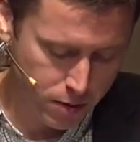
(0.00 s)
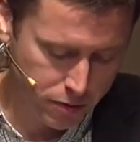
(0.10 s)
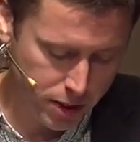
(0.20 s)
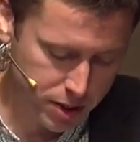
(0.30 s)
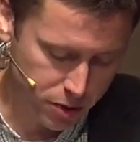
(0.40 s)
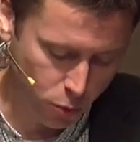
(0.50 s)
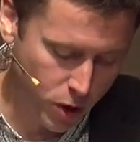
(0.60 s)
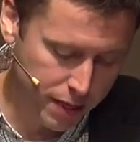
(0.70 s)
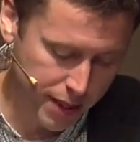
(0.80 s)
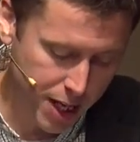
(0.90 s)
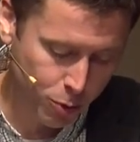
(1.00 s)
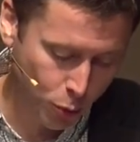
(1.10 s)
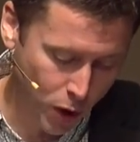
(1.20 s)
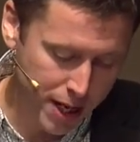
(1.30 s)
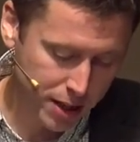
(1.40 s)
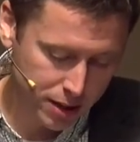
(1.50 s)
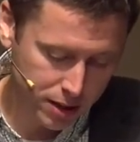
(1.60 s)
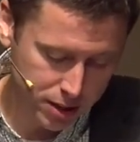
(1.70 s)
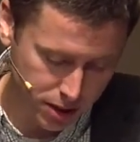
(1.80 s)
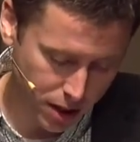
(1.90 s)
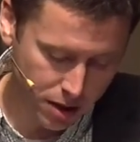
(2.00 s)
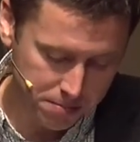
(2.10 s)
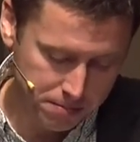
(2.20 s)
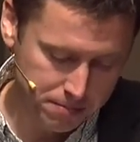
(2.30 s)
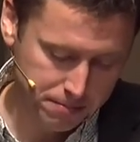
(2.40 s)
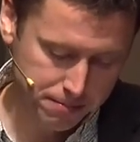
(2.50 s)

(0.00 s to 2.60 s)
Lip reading: Friends, the one they were waiting to come